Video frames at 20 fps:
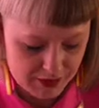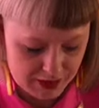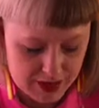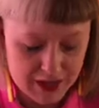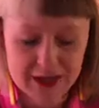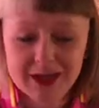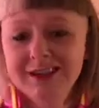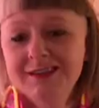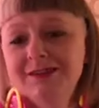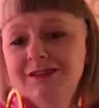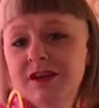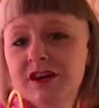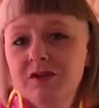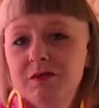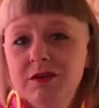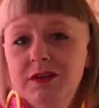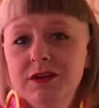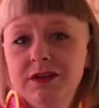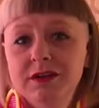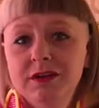and
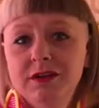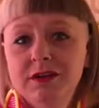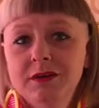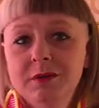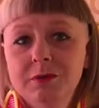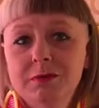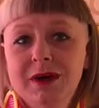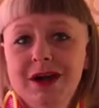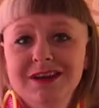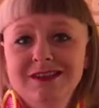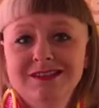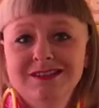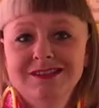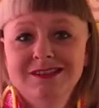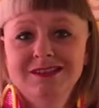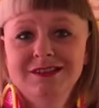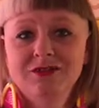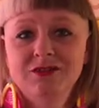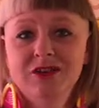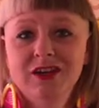I've been
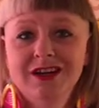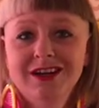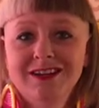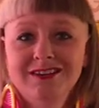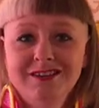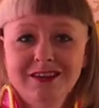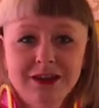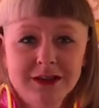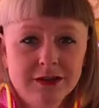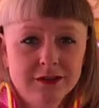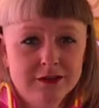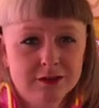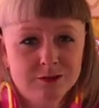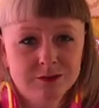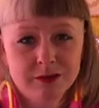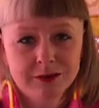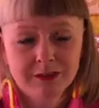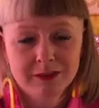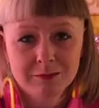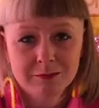practicing different ideas and
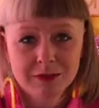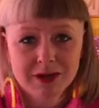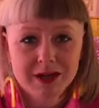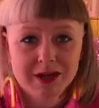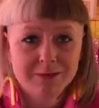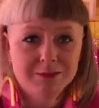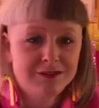running them by.